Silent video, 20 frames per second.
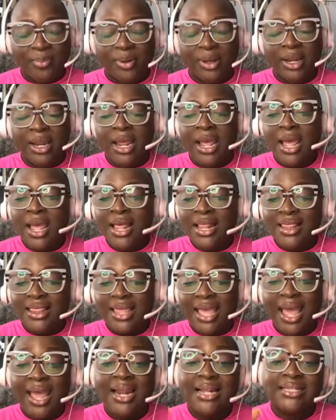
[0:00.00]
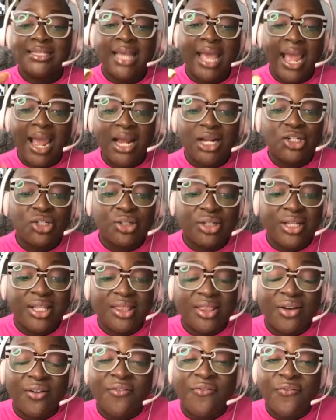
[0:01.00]
But that is actually
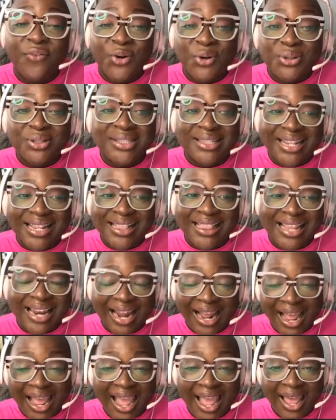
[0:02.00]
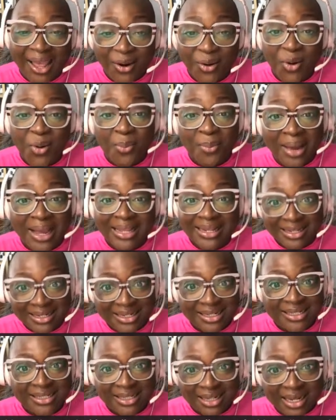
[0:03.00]
the first thing that I had on my
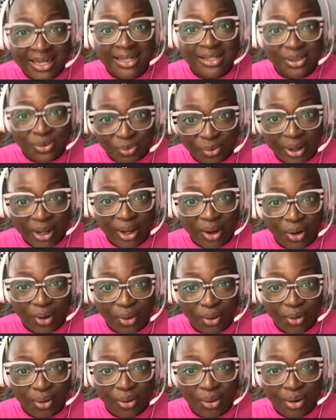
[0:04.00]
list as well.